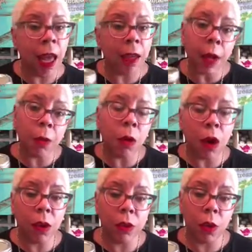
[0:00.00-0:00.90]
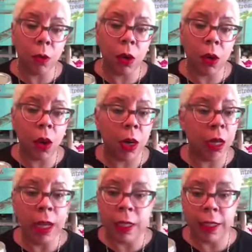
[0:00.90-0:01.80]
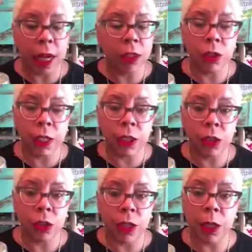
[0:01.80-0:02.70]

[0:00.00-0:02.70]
that will also work on gastric issues.